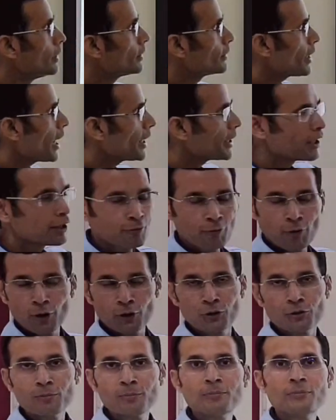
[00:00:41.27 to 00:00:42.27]
Tidal
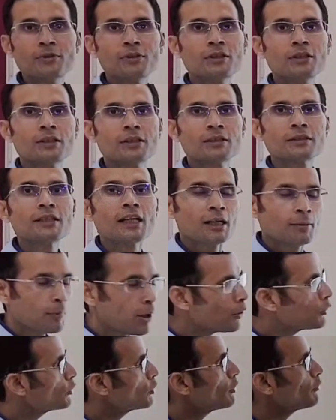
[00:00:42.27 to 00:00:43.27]
volume, the
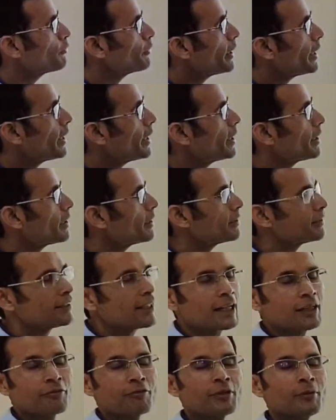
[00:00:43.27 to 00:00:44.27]
amount of air
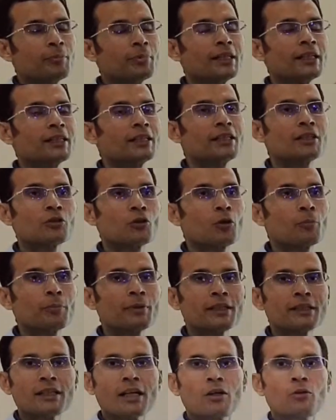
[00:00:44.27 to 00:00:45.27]
that we breathe in or
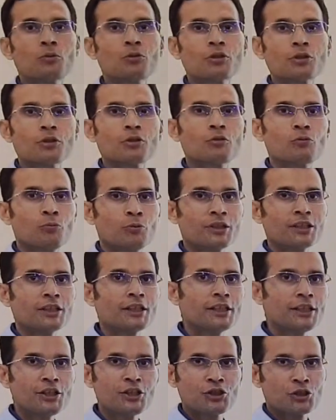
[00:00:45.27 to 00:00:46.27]
breathe out with
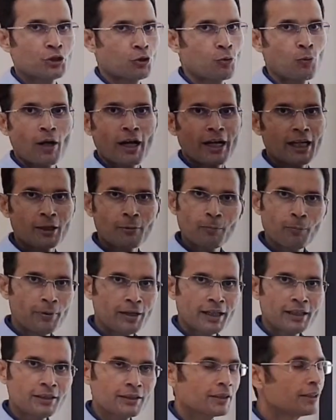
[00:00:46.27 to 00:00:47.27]
each quiet
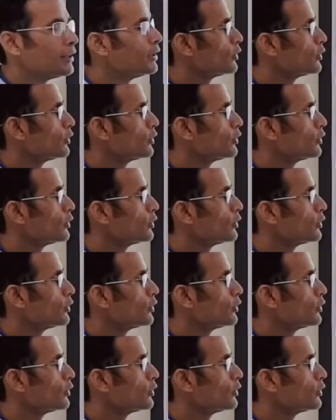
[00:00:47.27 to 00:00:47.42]
breath.